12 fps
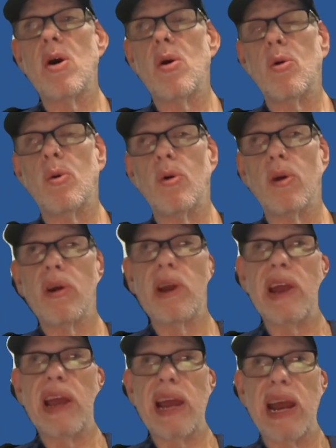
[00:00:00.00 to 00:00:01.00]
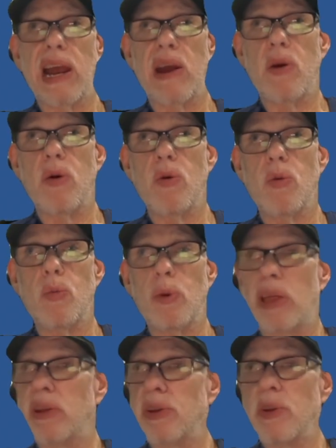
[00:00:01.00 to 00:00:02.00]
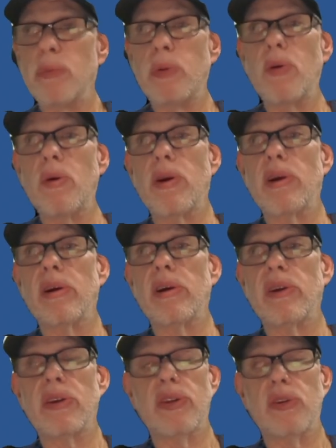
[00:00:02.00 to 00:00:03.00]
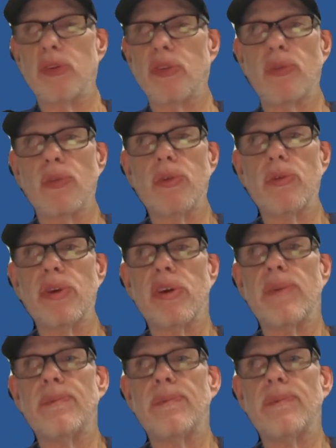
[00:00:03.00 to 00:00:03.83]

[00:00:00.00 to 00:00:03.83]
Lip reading: or how well you pour. You're screwed.